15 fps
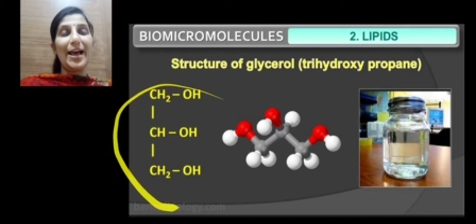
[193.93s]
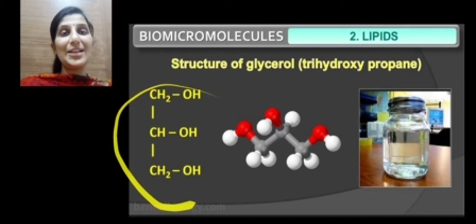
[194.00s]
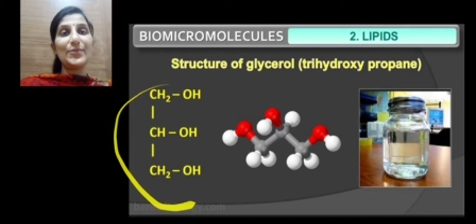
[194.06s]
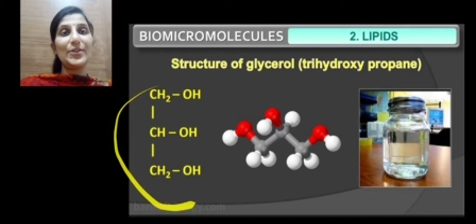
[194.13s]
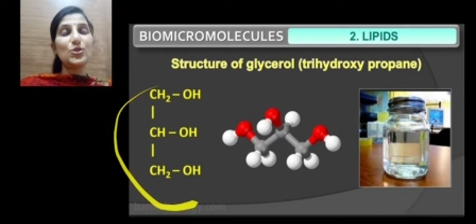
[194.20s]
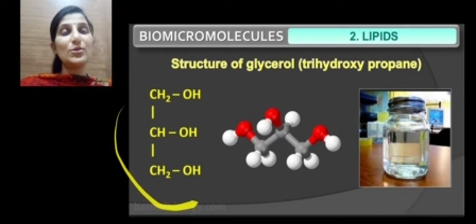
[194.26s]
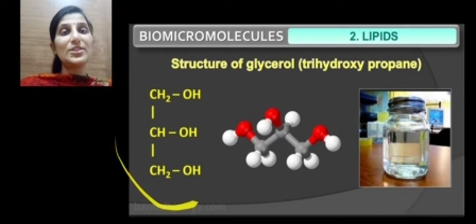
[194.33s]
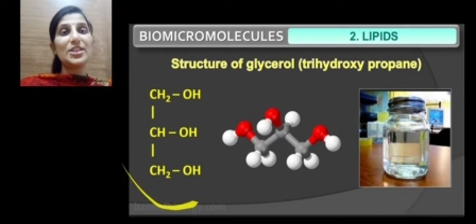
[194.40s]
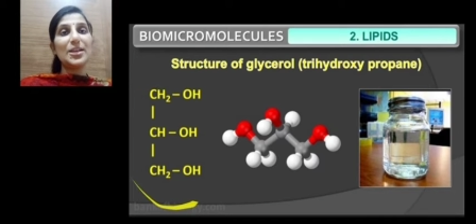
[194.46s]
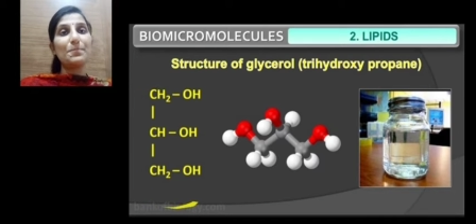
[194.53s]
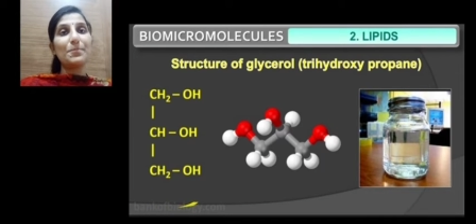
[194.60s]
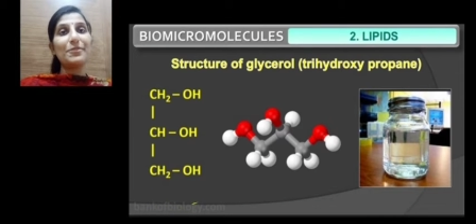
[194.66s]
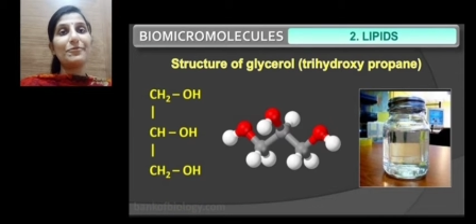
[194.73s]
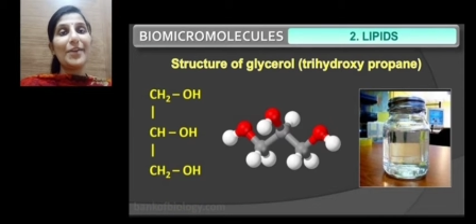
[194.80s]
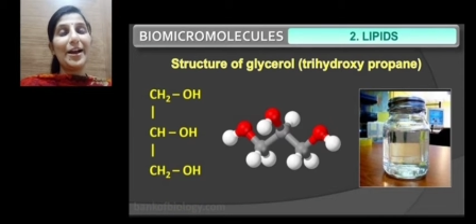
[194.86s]
As we told,
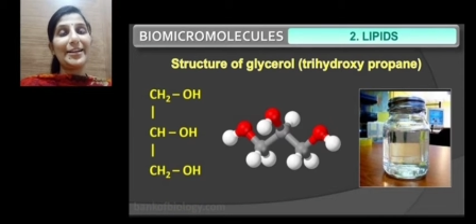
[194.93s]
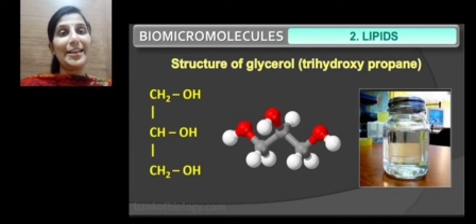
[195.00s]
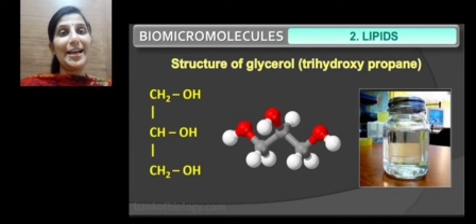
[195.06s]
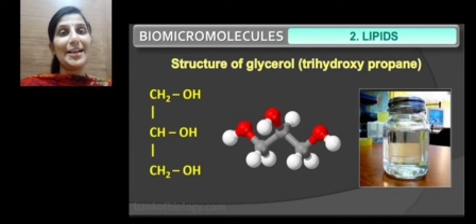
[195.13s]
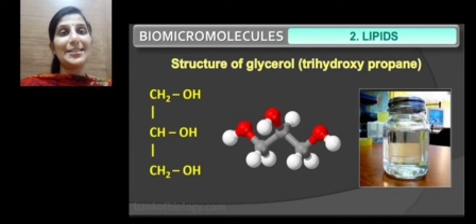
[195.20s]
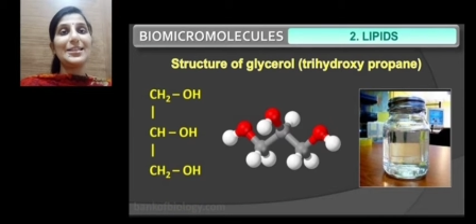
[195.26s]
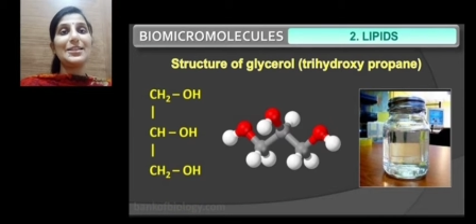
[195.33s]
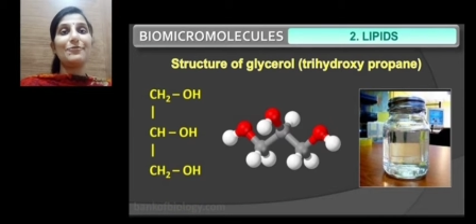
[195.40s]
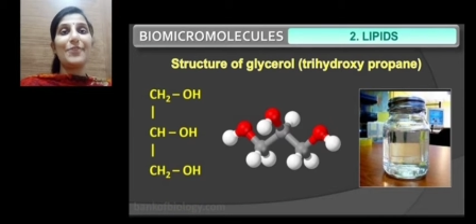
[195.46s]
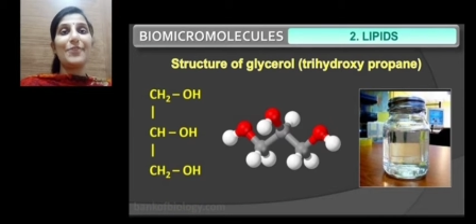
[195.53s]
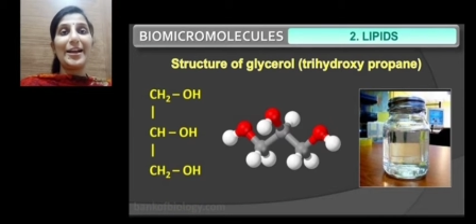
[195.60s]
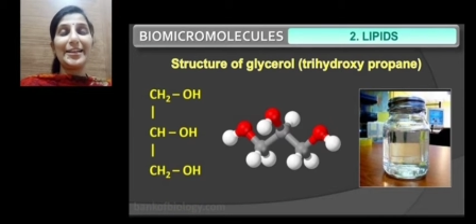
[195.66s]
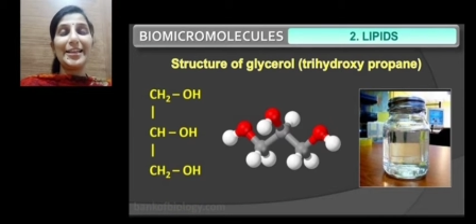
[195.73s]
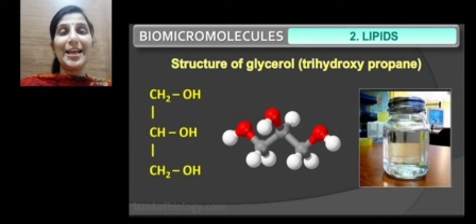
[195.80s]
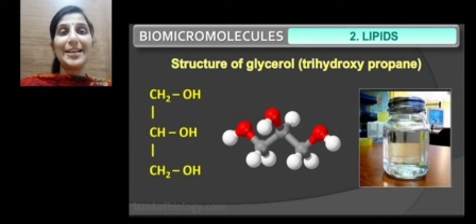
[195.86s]
simple fatty acid, the
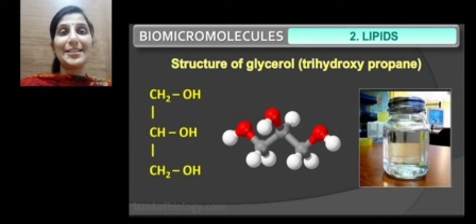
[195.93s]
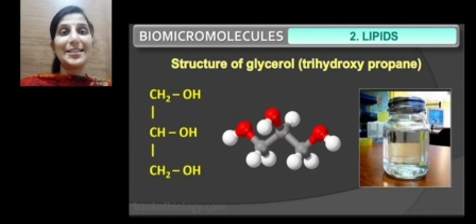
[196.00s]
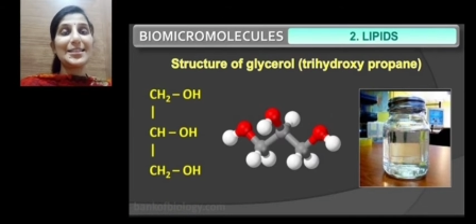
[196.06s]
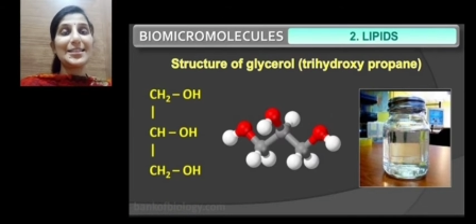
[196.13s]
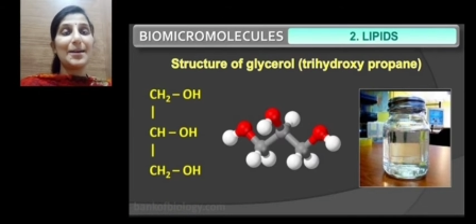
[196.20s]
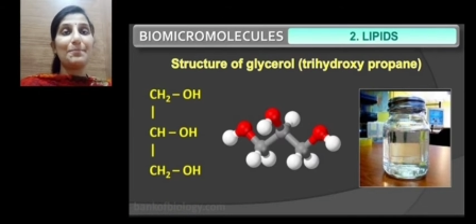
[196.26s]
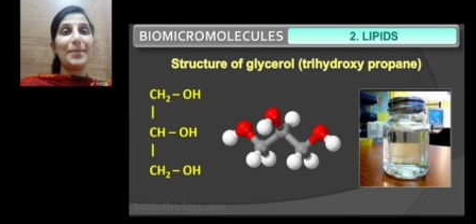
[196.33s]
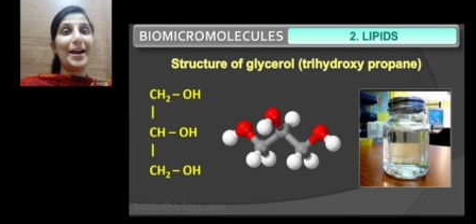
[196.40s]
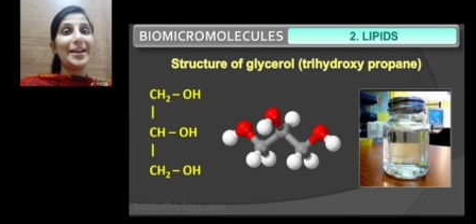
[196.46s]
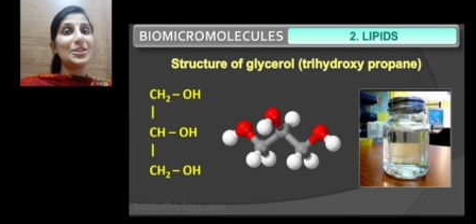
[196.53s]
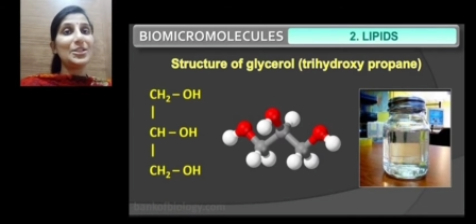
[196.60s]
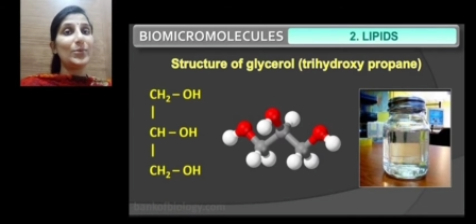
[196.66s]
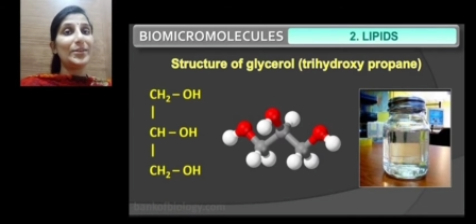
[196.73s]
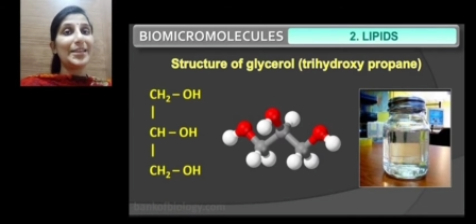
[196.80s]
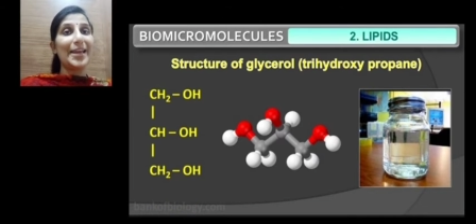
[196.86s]
fatty acid is
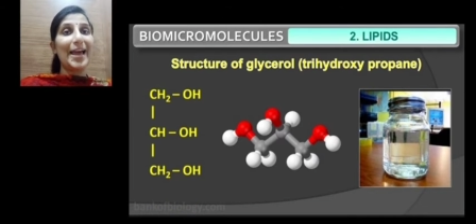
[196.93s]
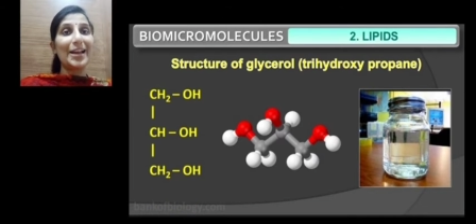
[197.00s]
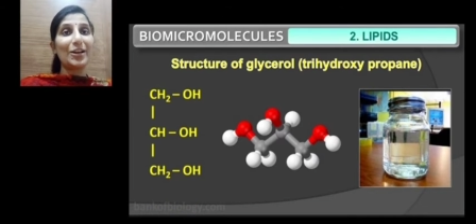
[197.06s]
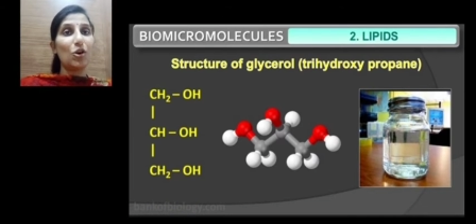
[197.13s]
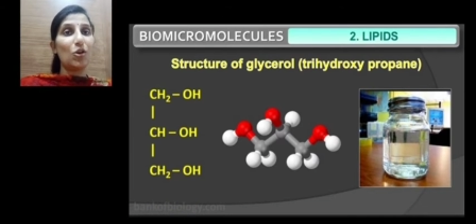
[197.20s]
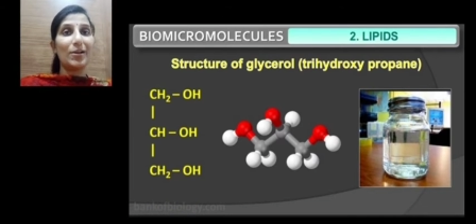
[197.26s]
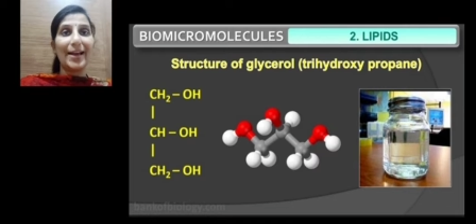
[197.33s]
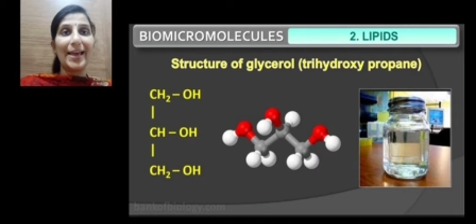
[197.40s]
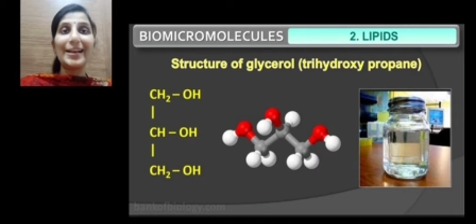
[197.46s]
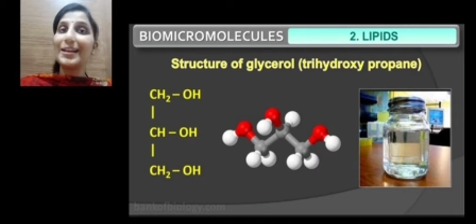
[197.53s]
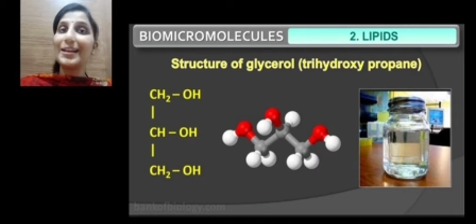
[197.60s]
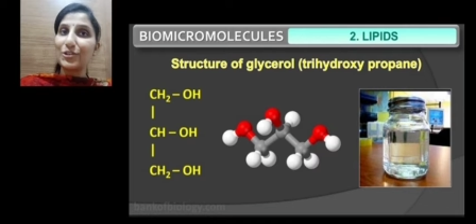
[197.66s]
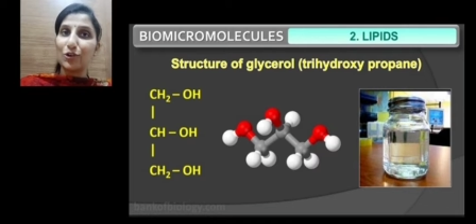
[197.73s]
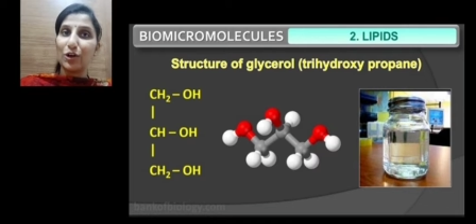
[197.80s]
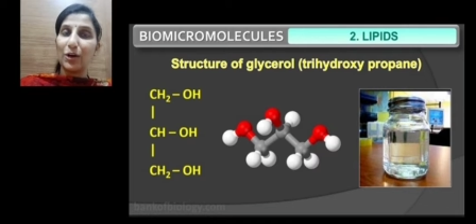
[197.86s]
combined with an alcohol like
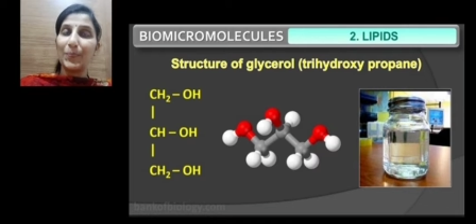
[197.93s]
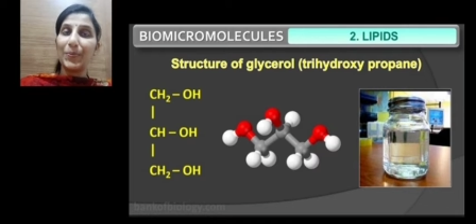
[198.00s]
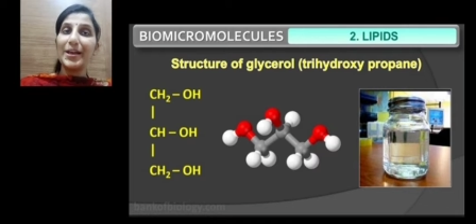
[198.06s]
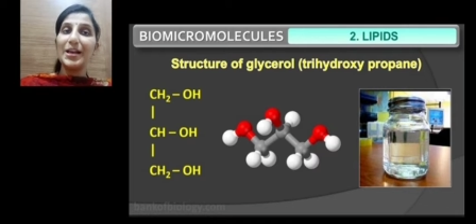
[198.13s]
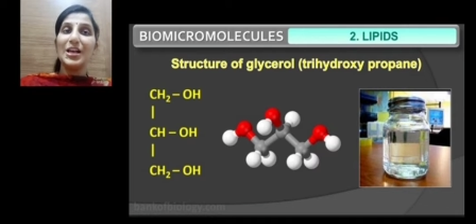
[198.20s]
glycerol.